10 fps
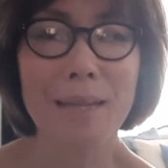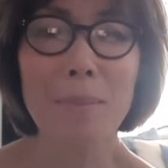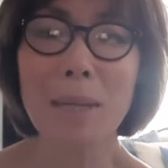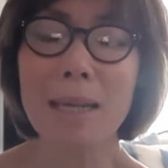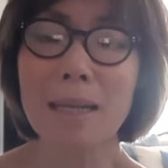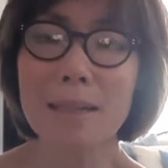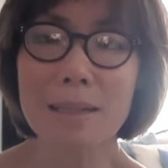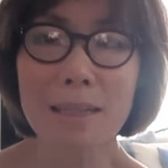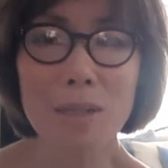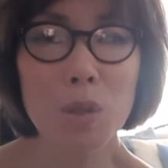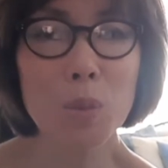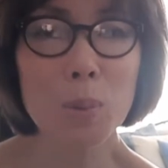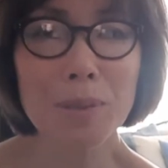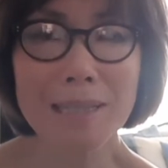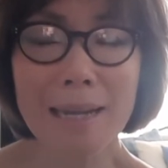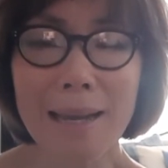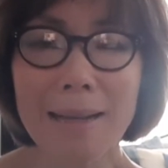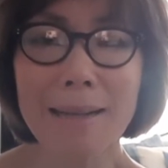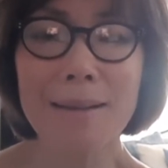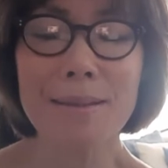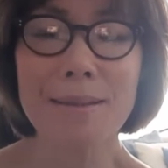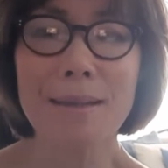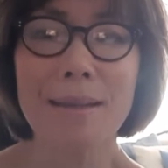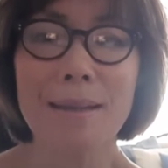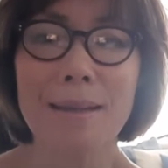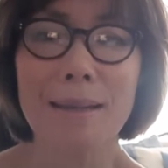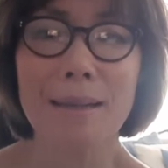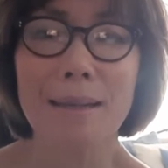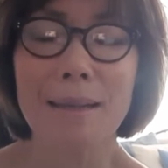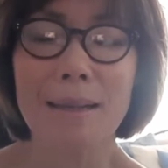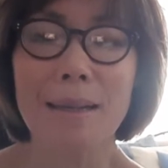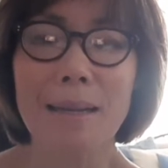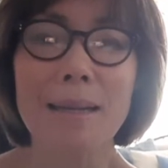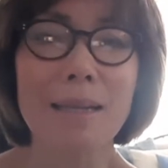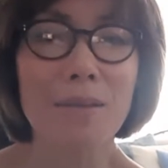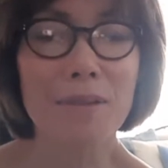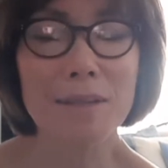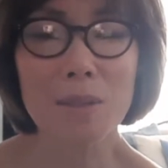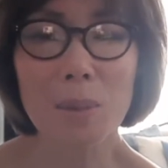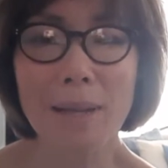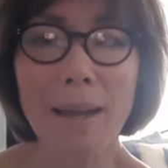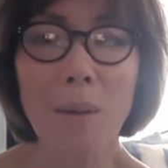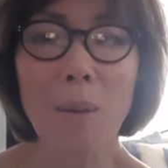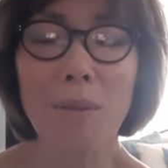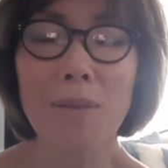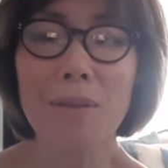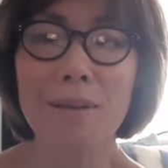And may He continue to protect us and give us good health.